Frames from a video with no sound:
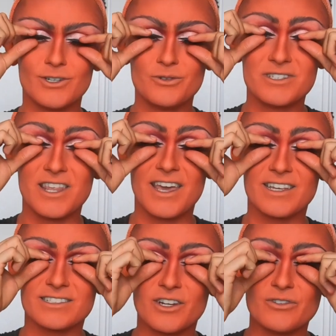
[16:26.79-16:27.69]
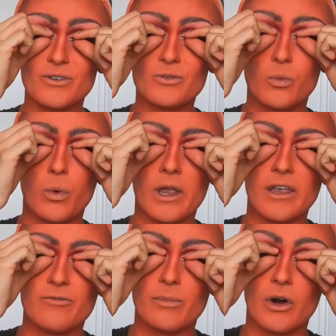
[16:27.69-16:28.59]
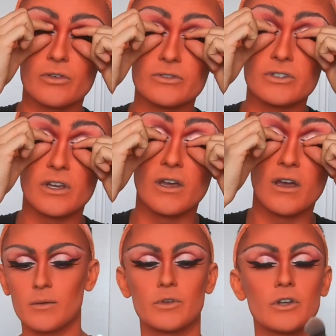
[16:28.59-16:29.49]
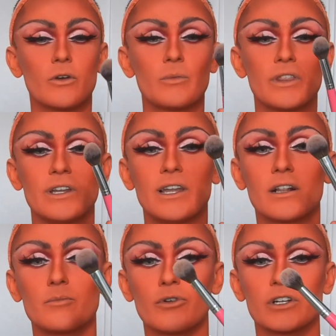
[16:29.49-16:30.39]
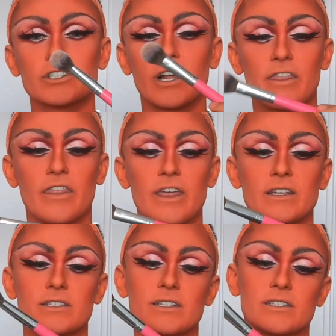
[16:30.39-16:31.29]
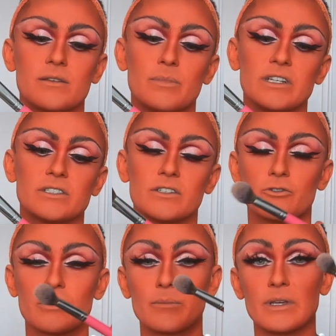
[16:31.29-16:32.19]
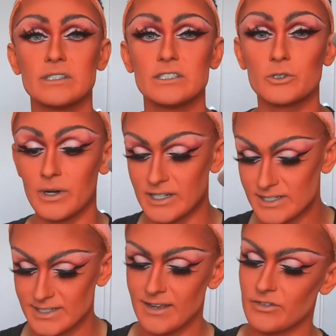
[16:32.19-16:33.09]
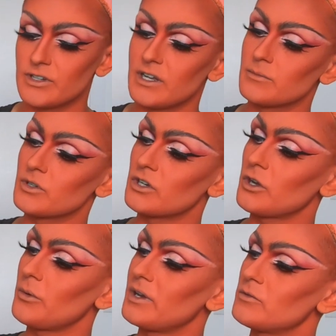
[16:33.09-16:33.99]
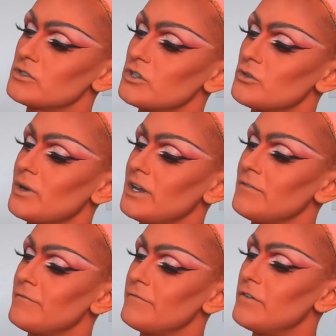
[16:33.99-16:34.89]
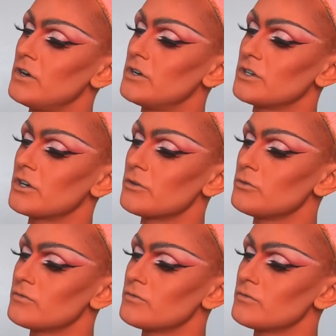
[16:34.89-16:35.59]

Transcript: Use this, don't use weave bond. I'm gonna go in with a little brush like this. This is a Peaches and Cream PC27, and I'm gonna go into Inferno